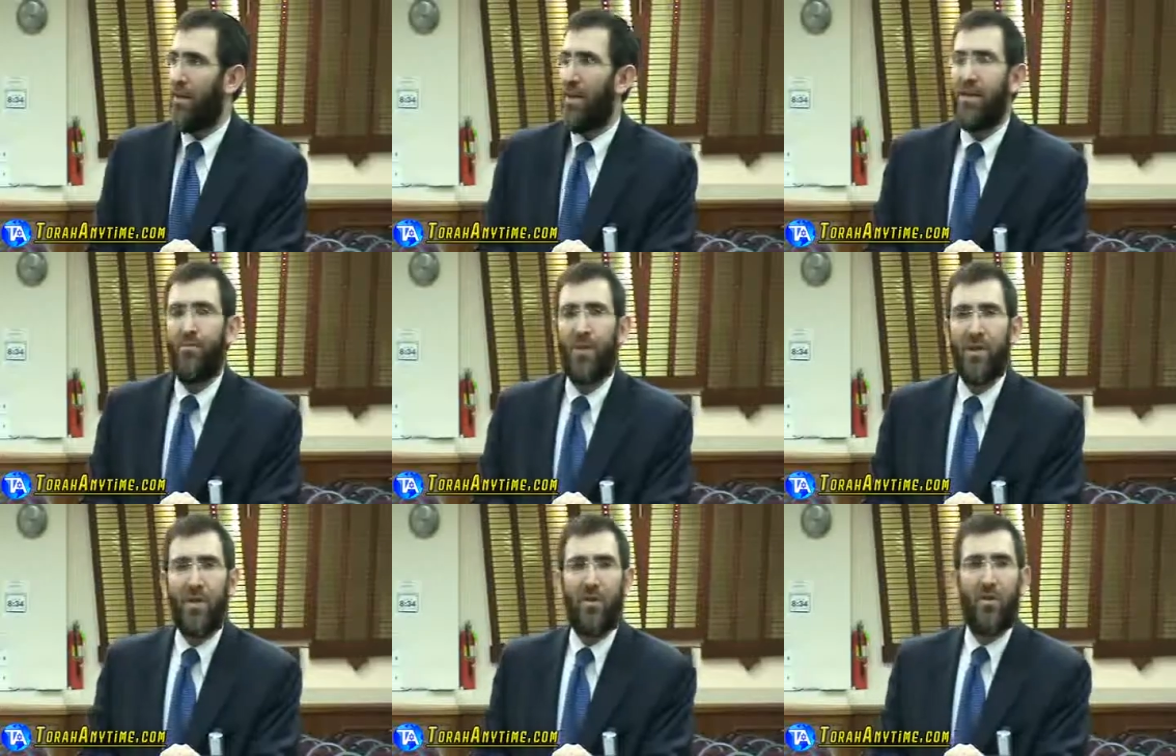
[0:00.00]
it doesn't
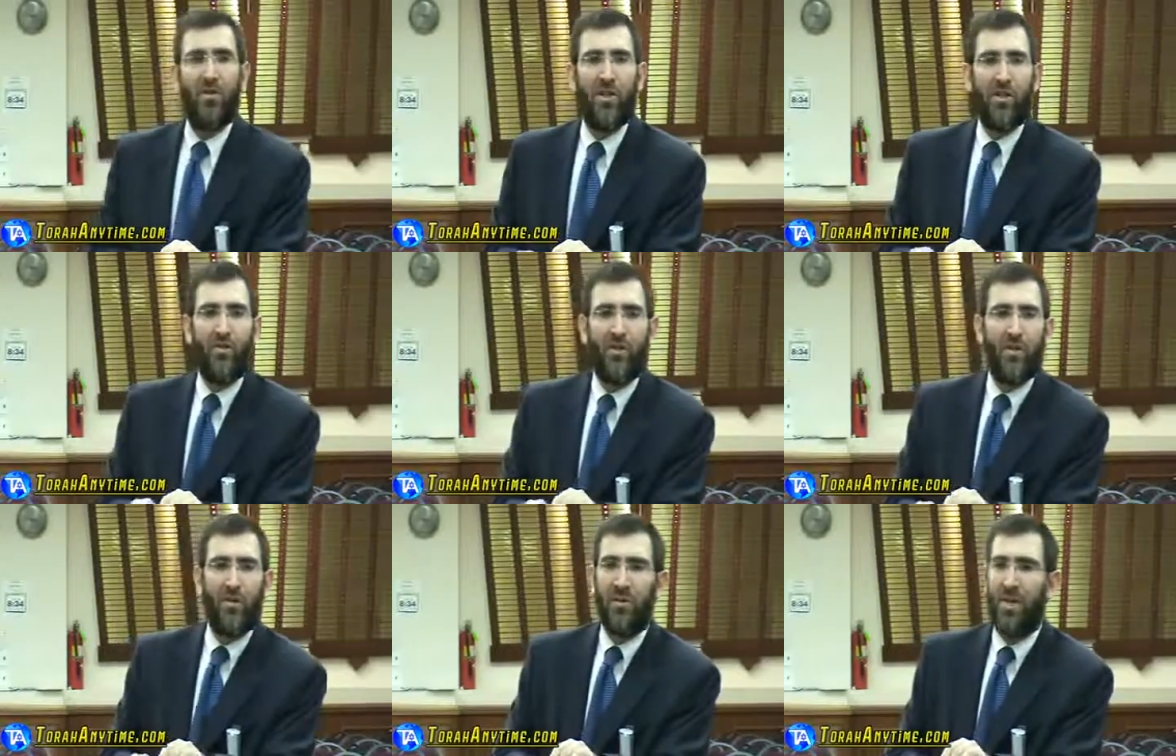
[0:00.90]
bring a story just
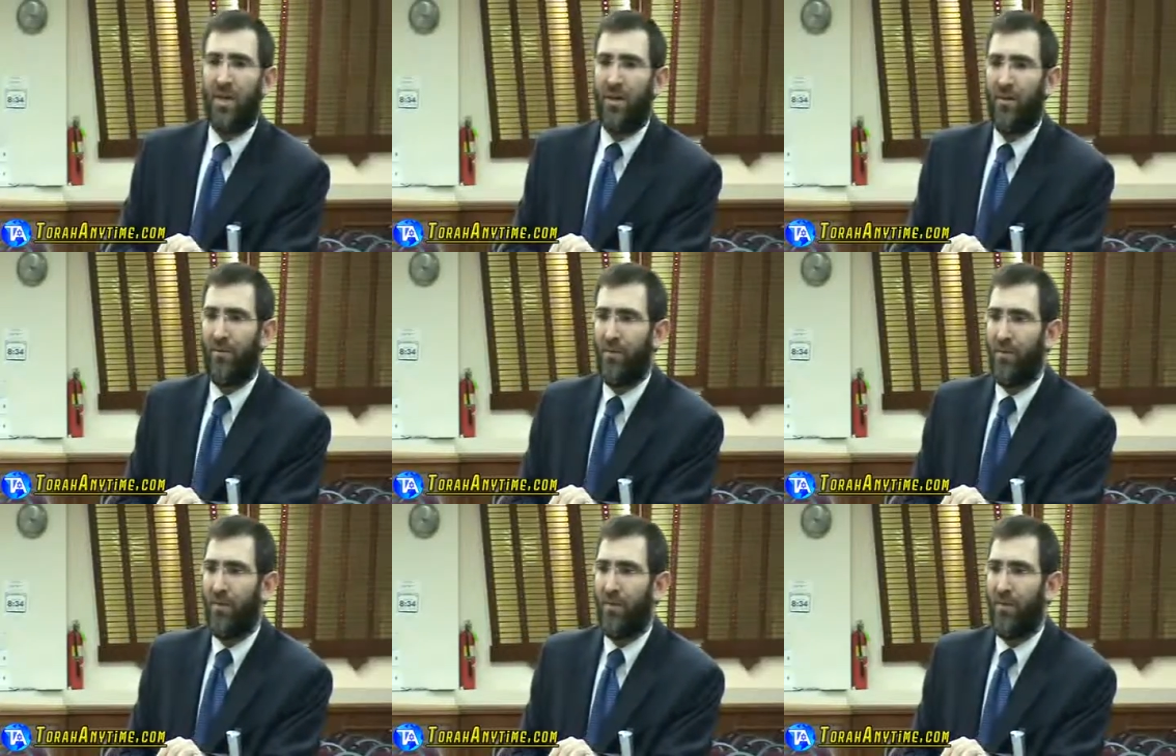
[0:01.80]
for its own sake.